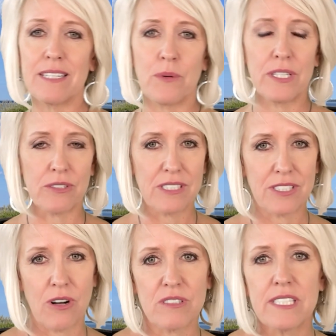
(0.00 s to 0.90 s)
whether it's
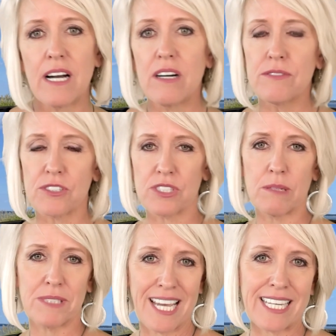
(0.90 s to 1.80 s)
ourselves or some
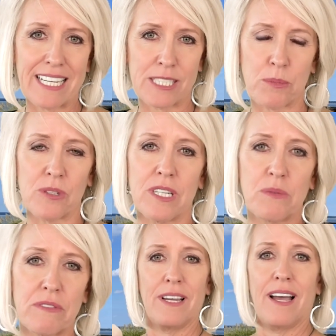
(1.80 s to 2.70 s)
tech expert that
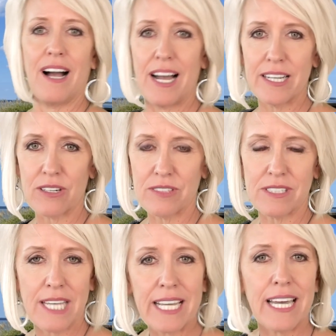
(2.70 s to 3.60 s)
we've hired, the
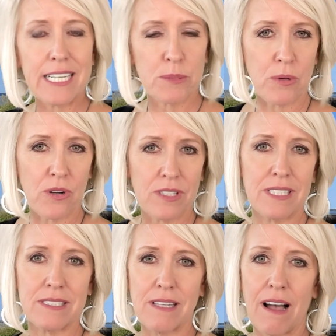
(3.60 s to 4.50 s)
tech expert
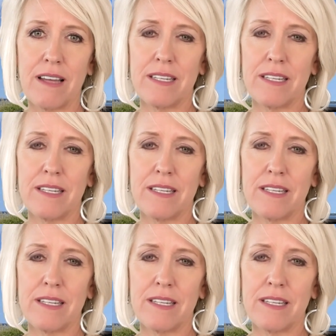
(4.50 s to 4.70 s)
is not